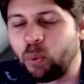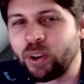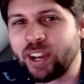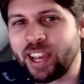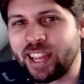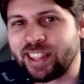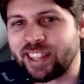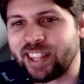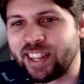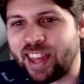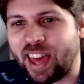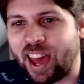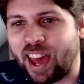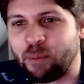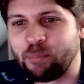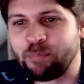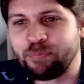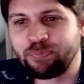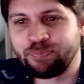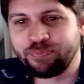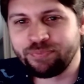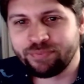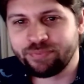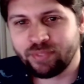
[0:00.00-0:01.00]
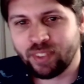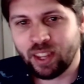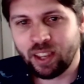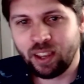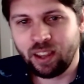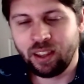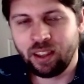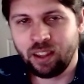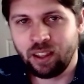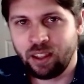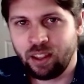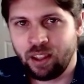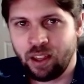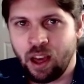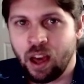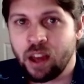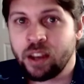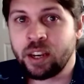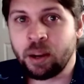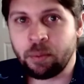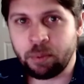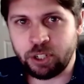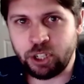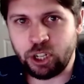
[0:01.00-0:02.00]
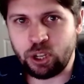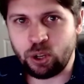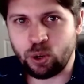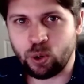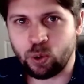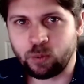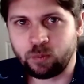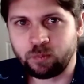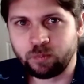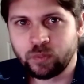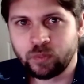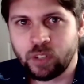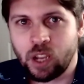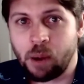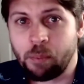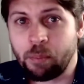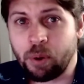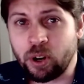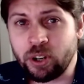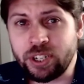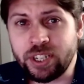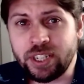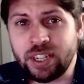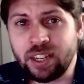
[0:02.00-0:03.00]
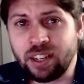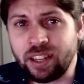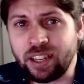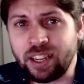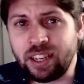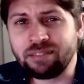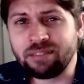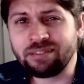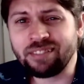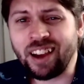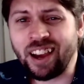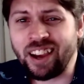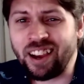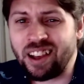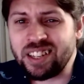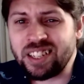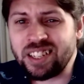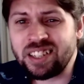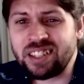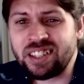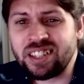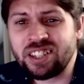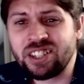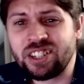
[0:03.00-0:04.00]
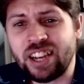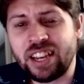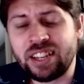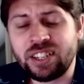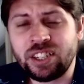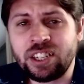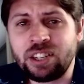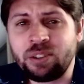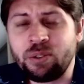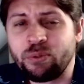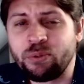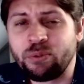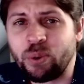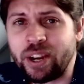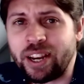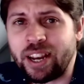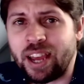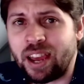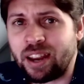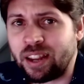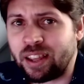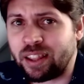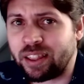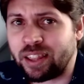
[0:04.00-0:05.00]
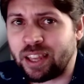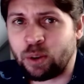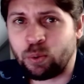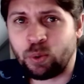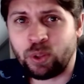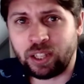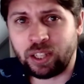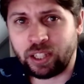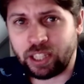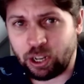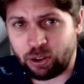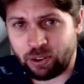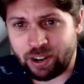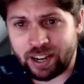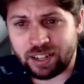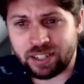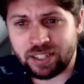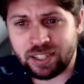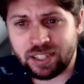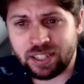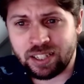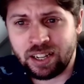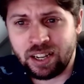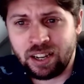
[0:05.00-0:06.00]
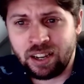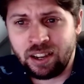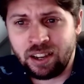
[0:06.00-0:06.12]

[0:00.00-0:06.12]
get to that. Number 2, personally, I also suggest you avoid anything with lyrics.